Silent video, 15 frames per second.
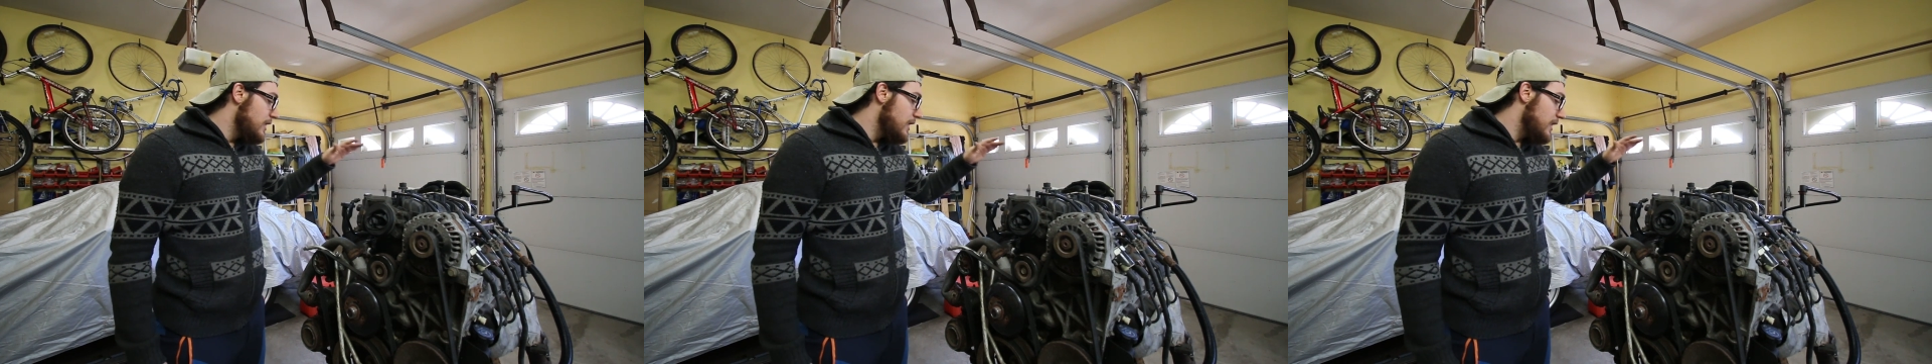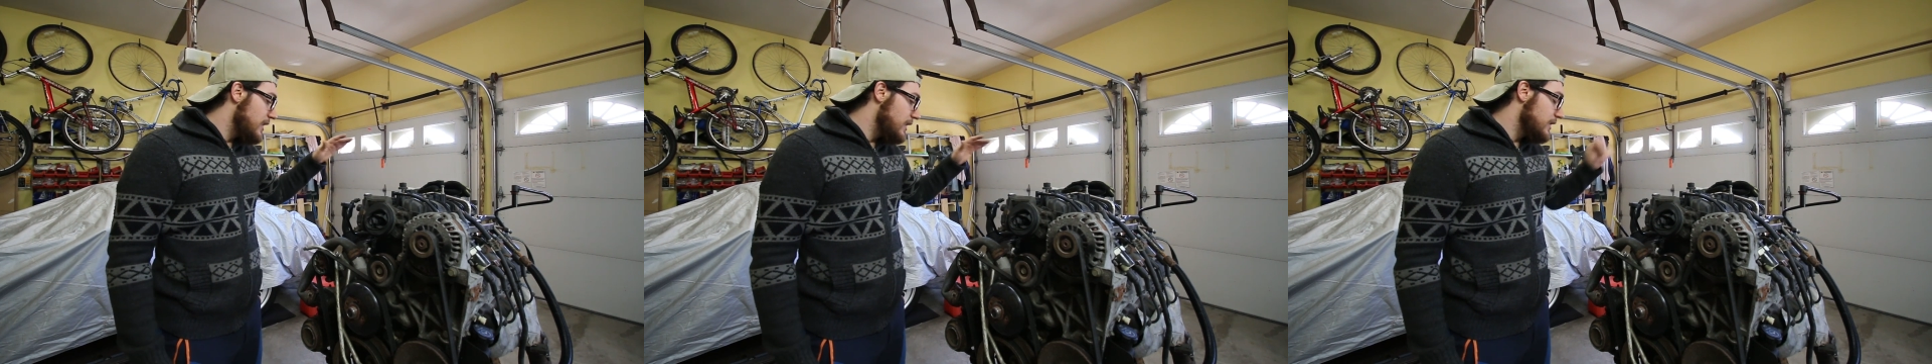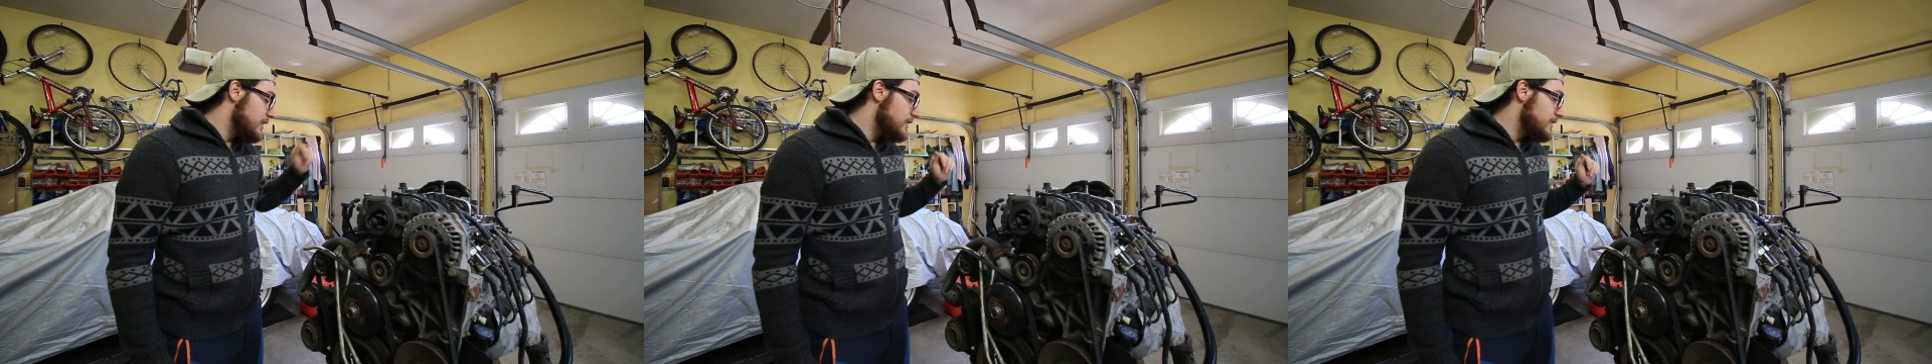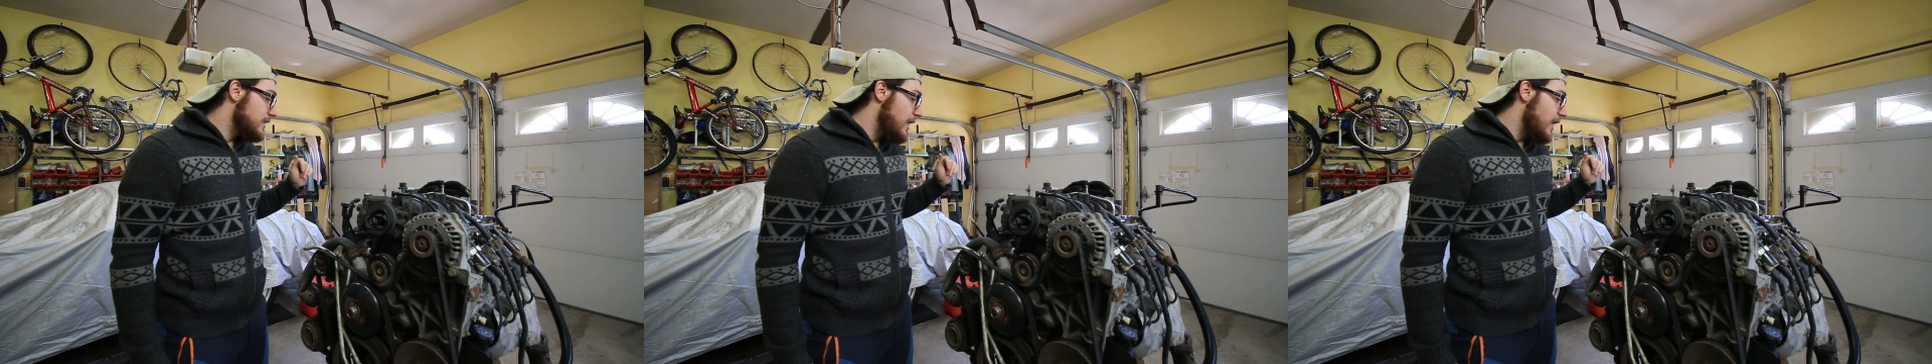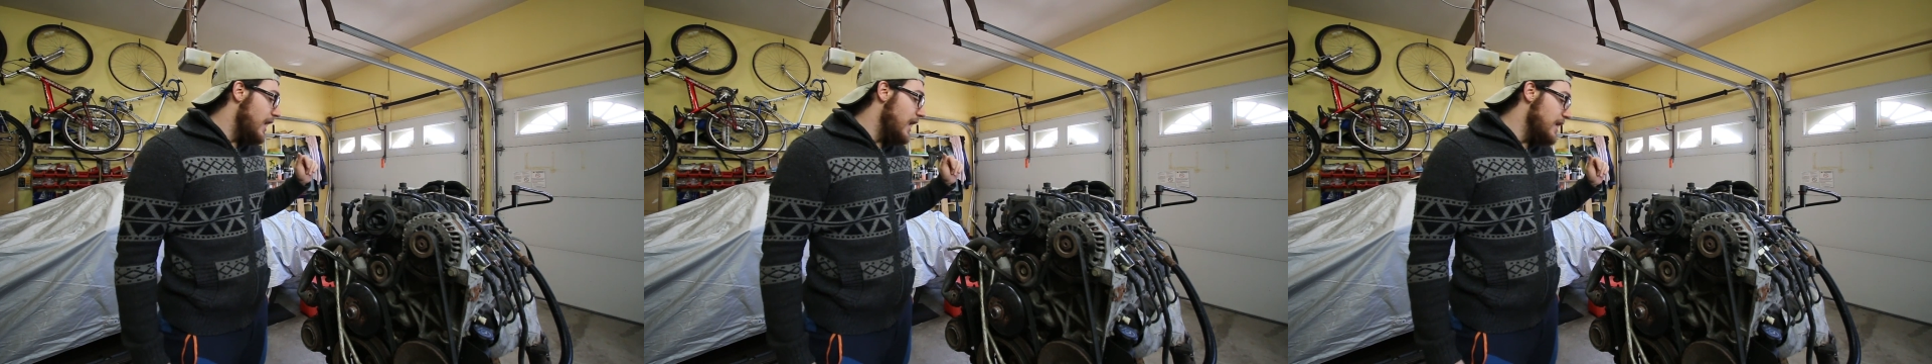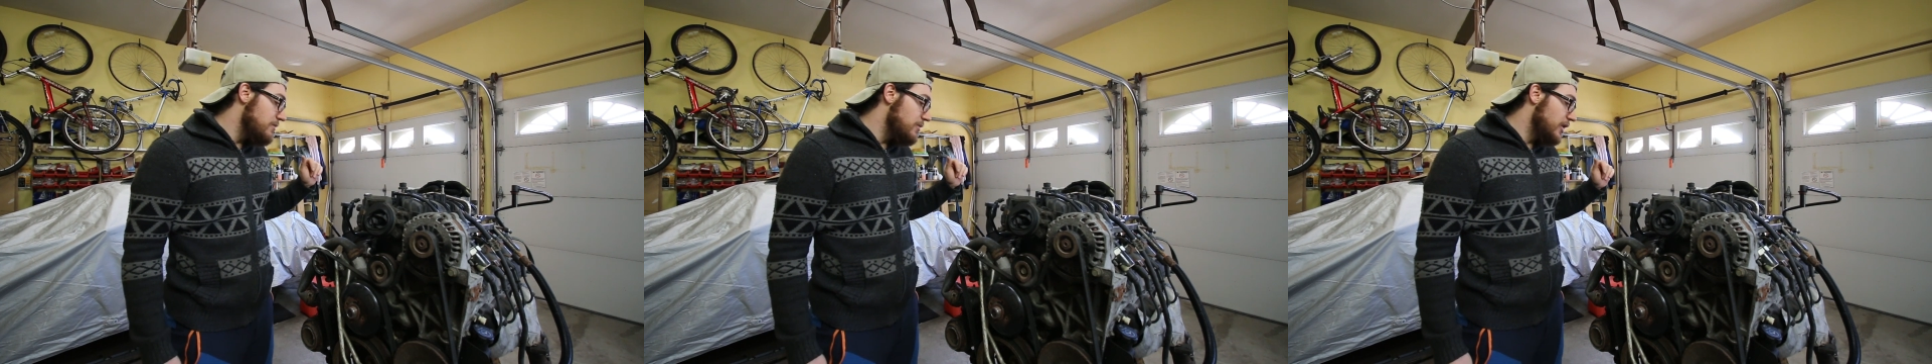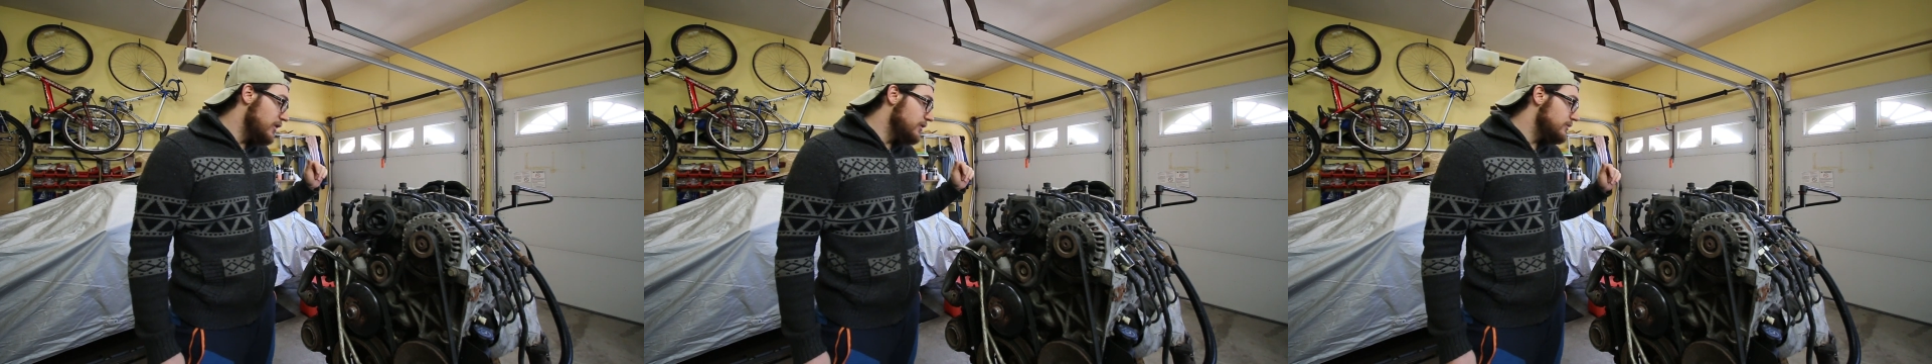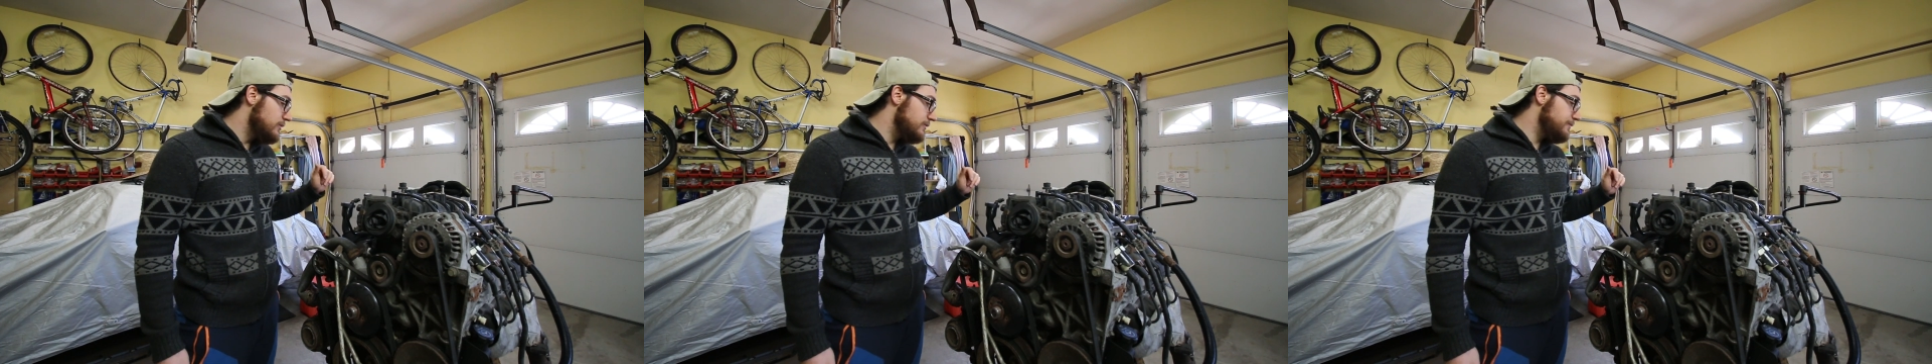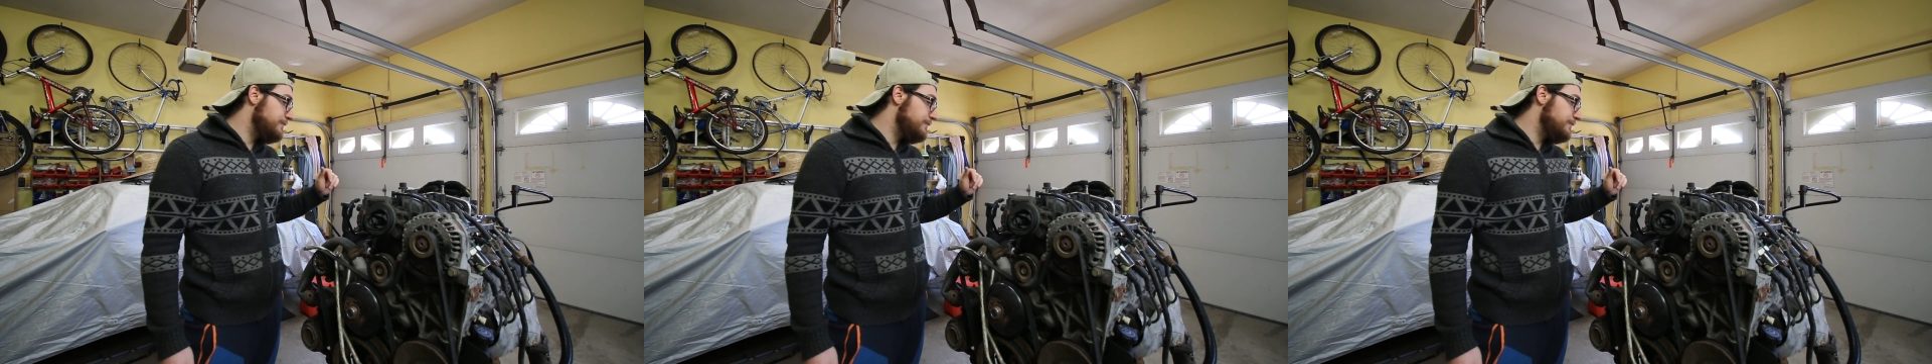is 8 mil.